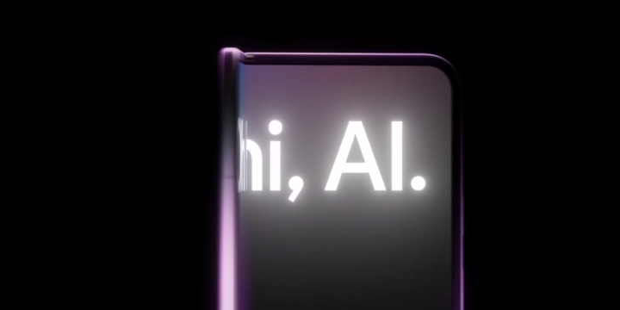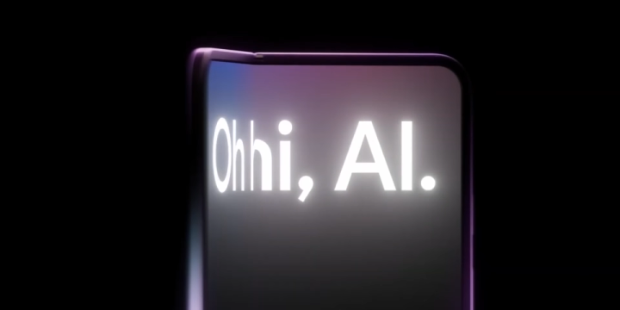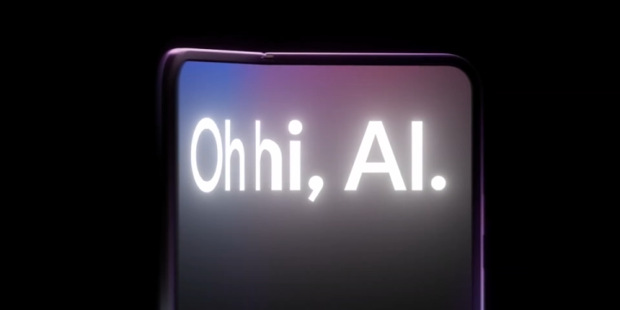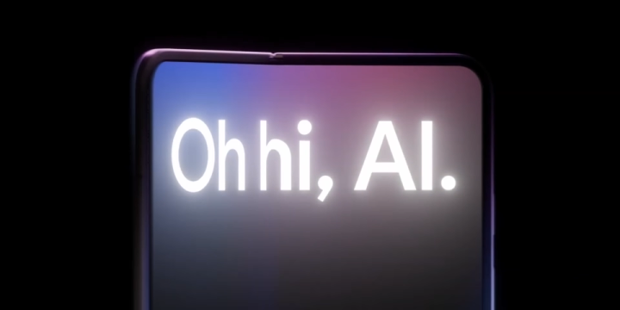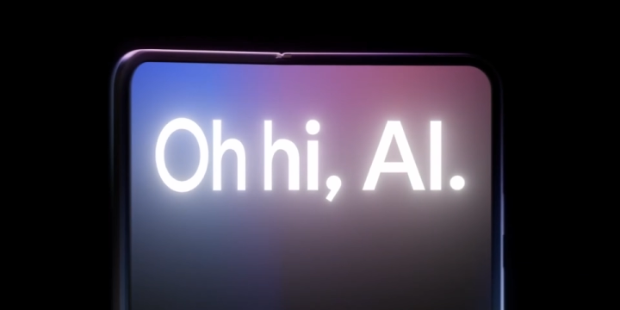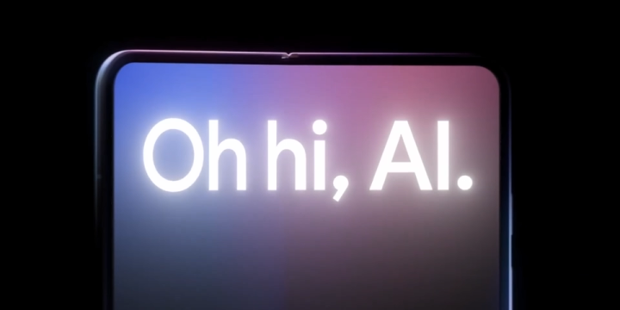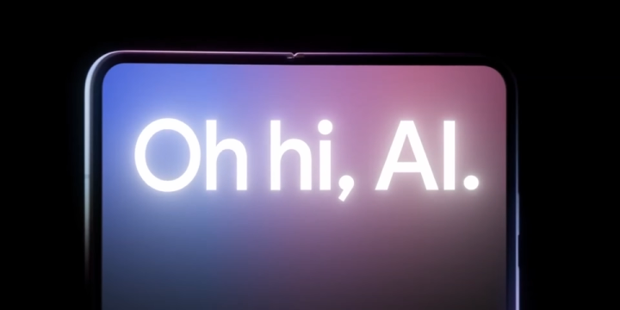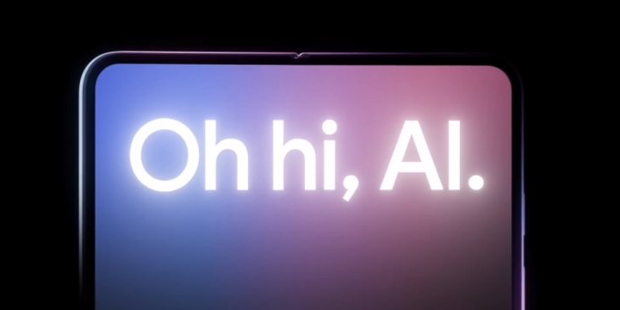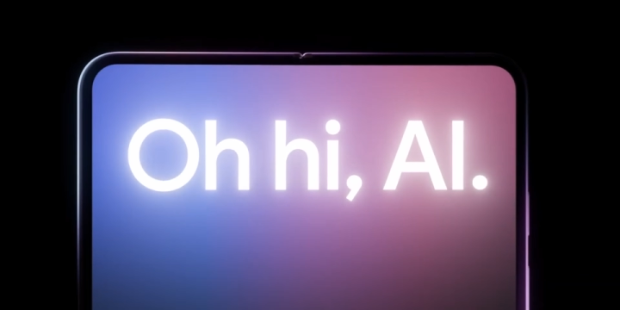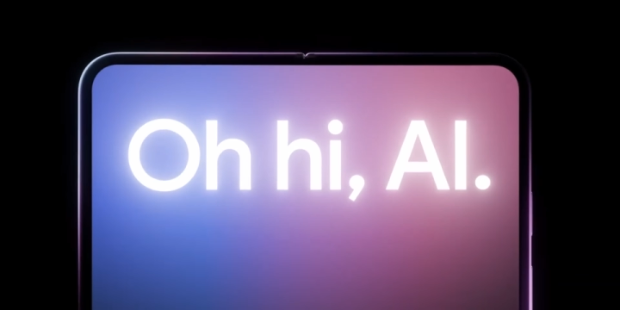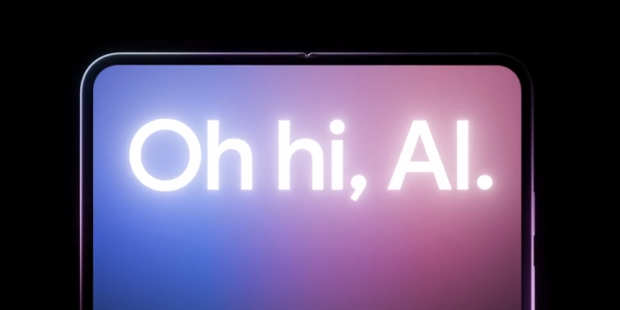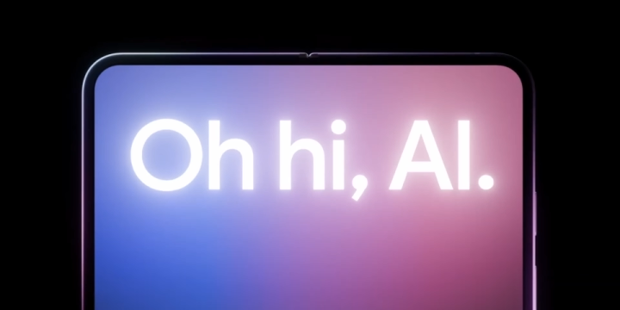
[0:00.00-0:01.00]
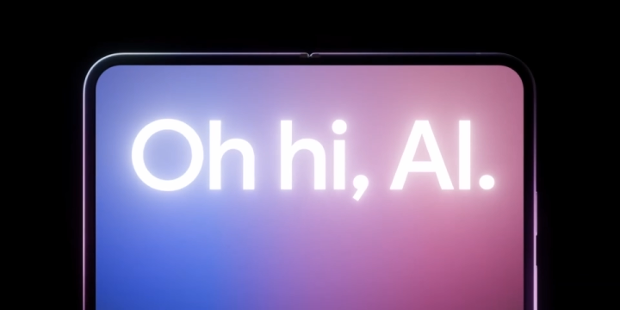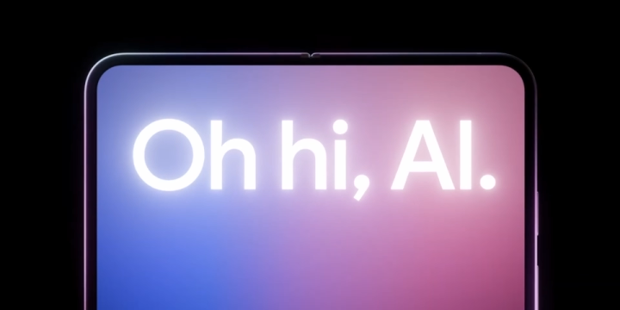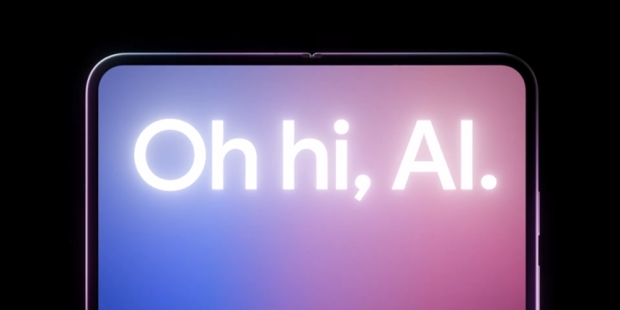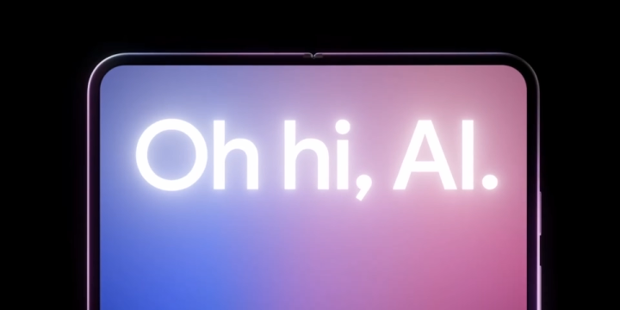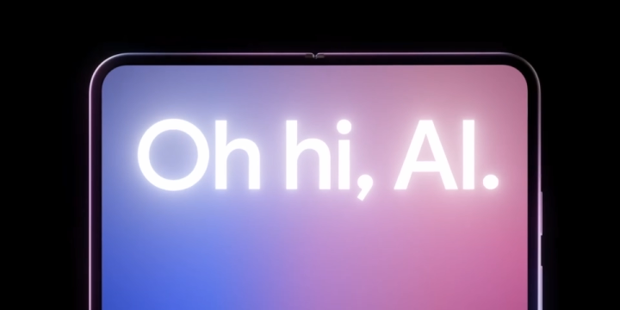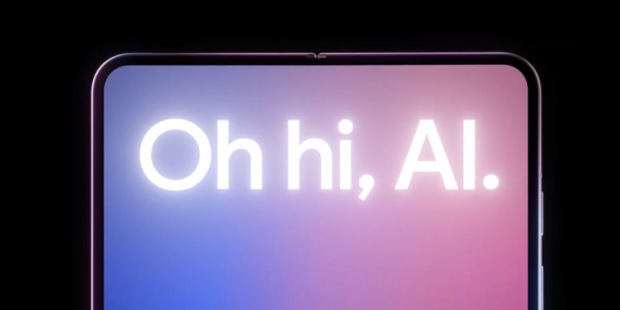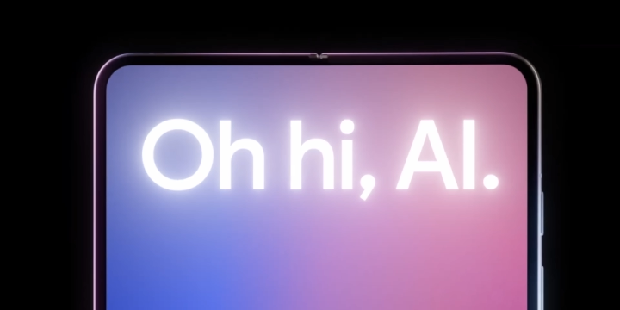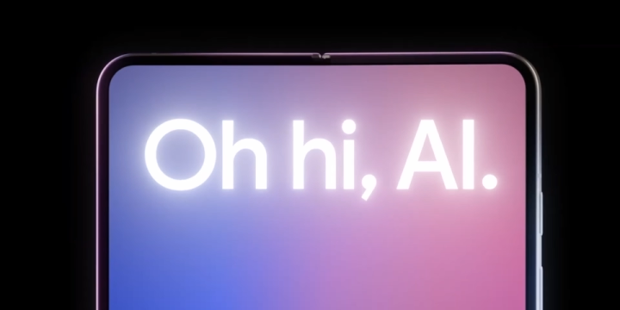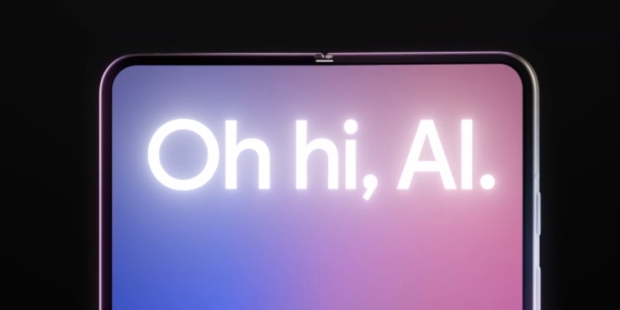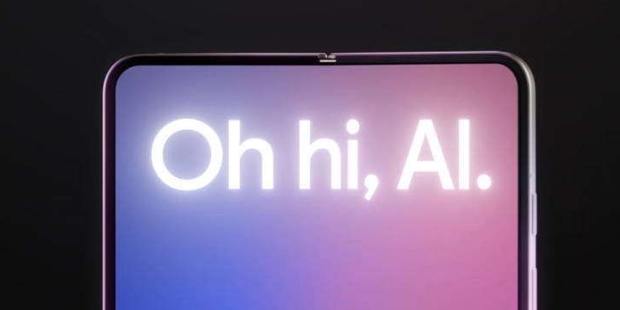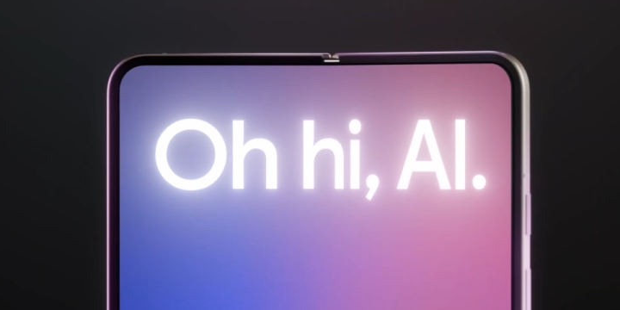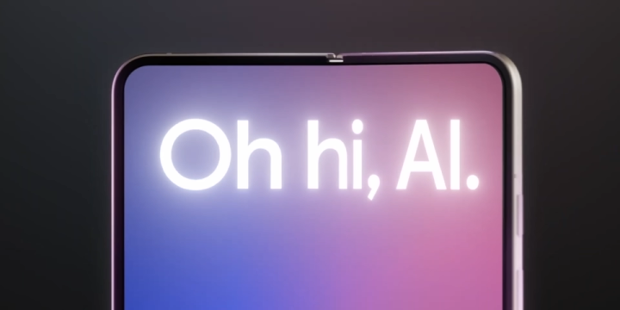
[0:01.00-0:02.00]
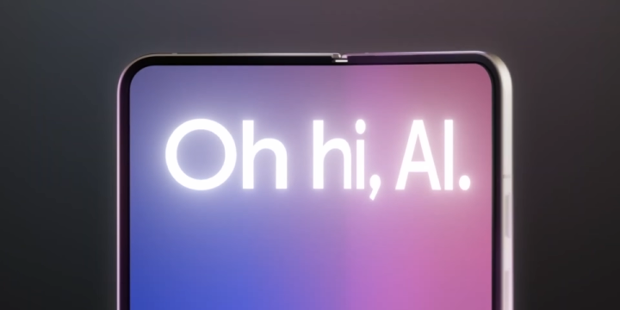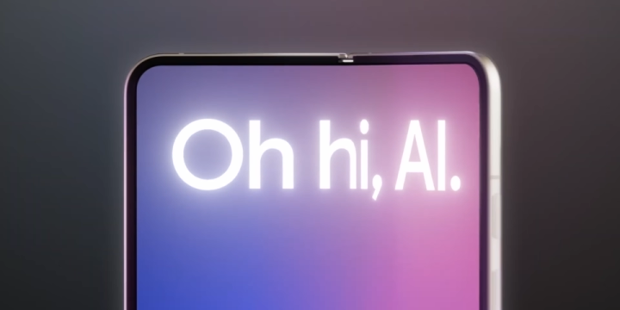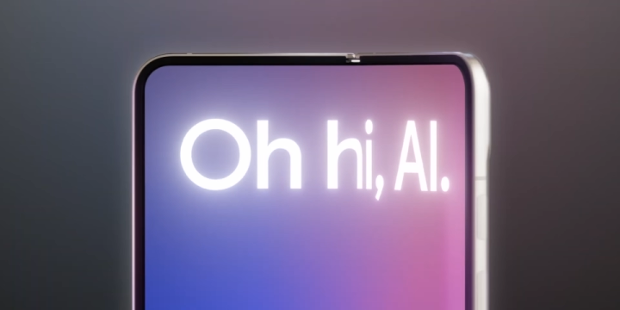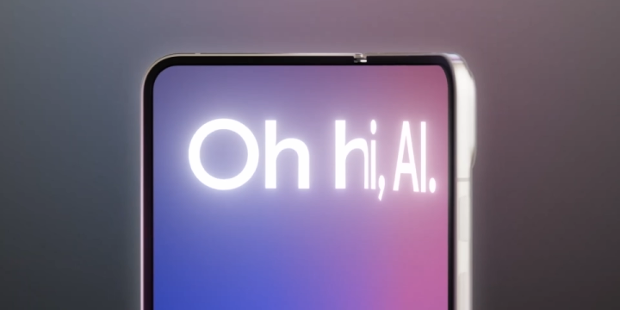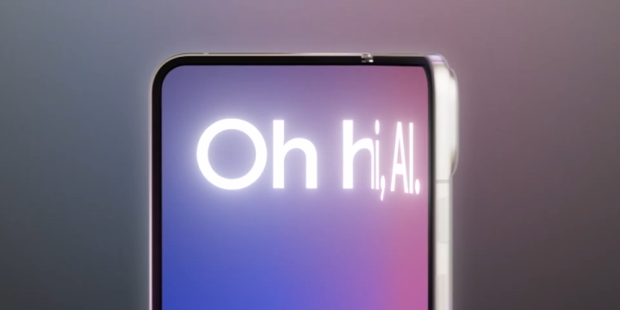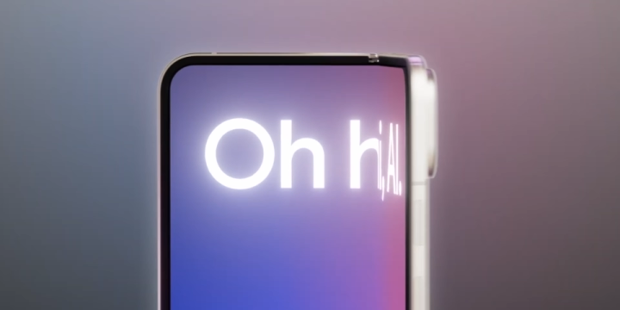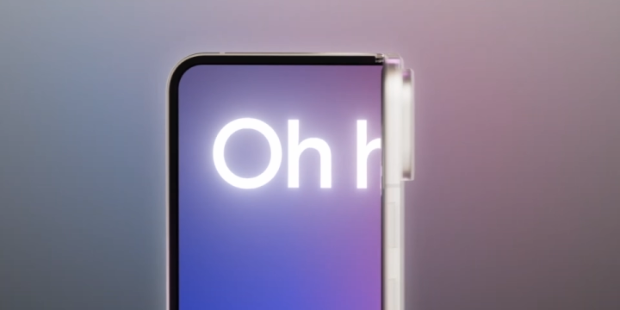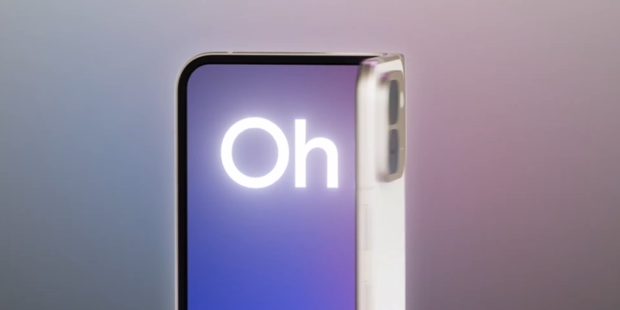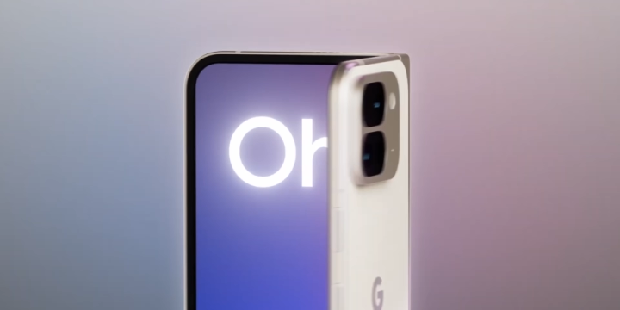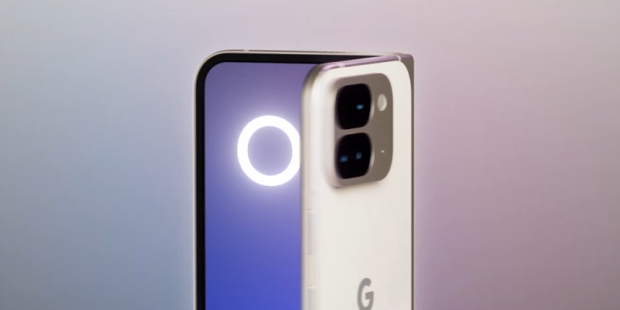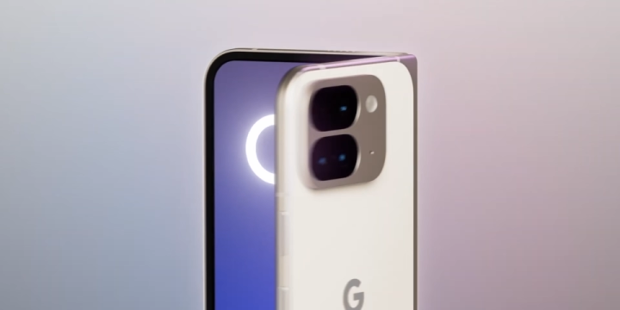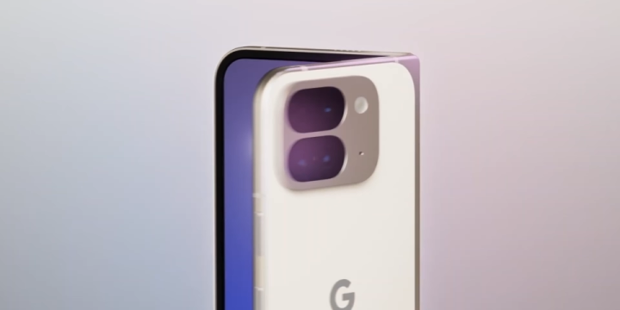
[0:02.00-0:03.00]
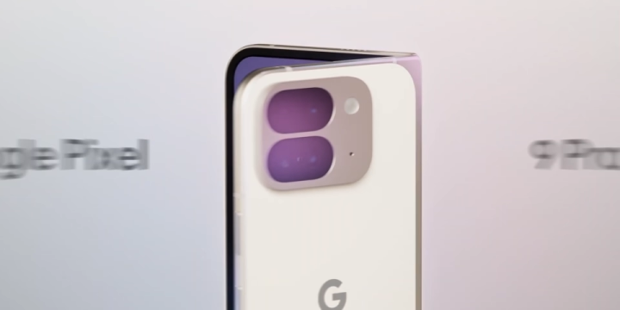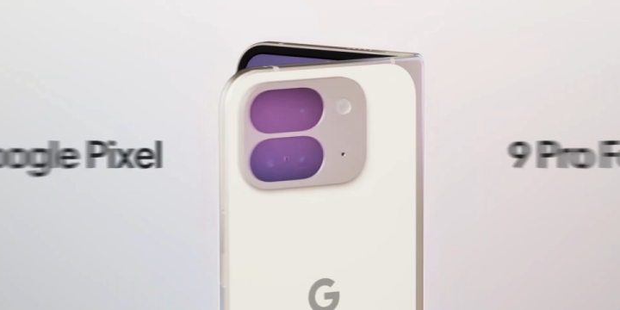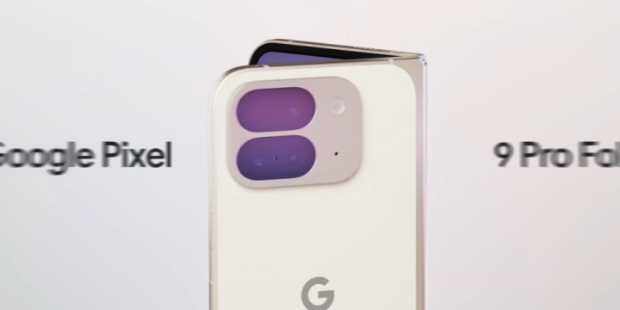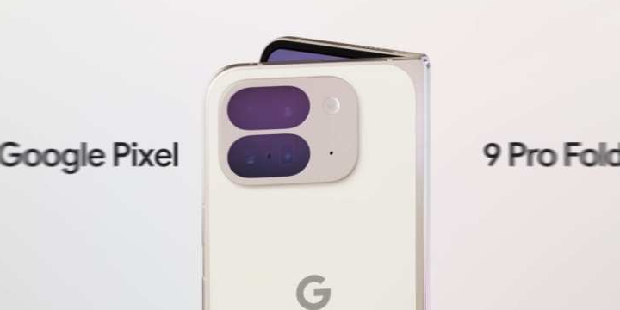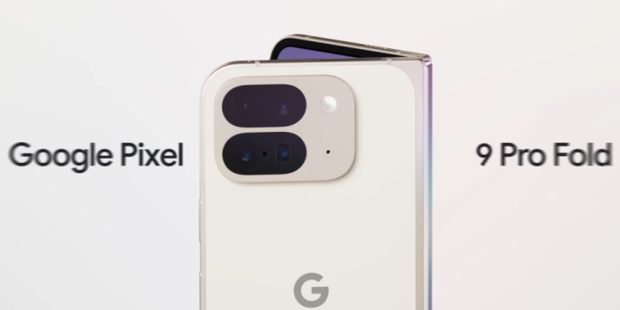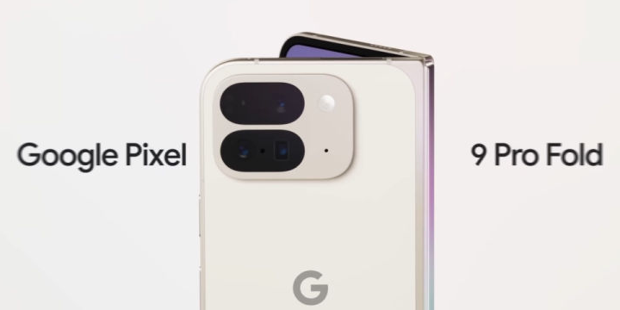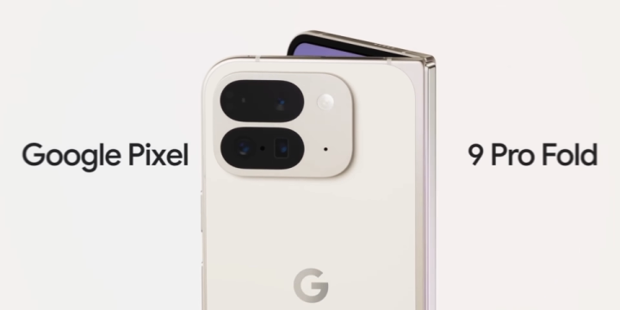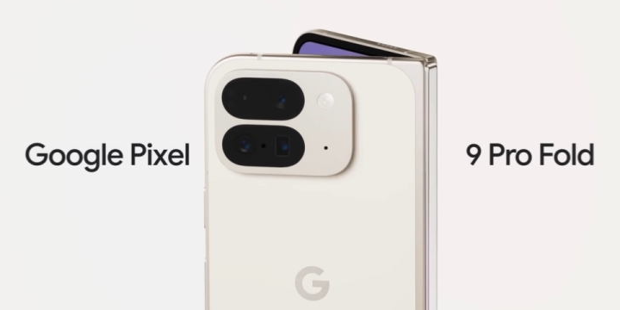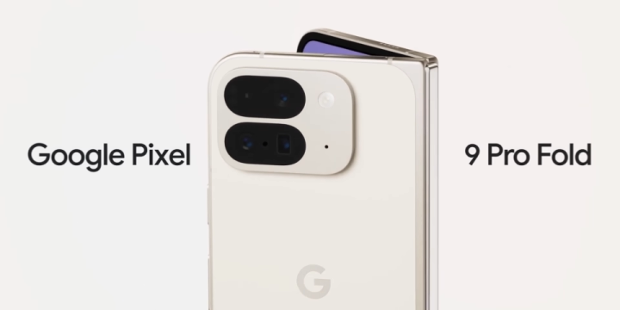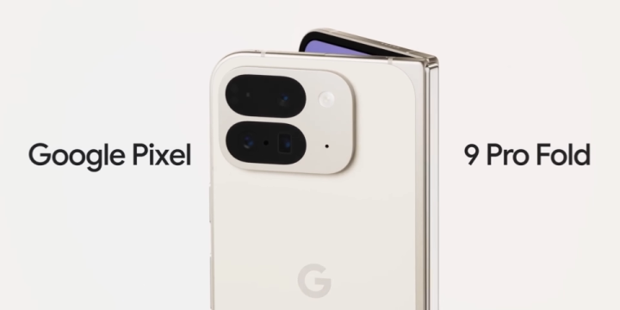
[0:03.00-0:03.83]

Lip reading: (no speaker visible)